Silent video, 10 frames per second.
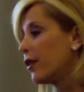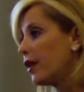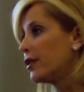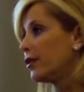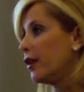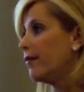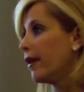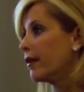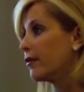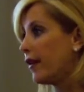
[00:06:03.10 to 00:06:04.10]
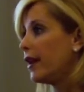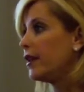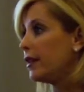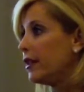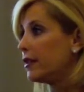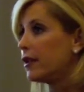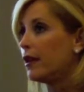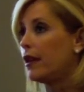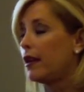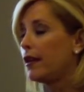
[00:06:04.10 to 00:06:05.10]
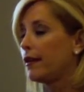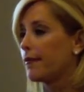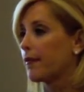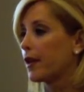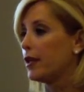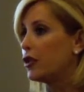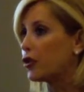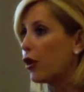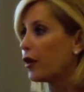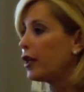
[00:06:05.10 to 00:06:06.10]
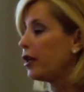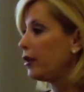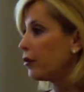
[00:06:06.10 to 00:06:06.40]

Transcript: Cause is all about. It's finding these targeted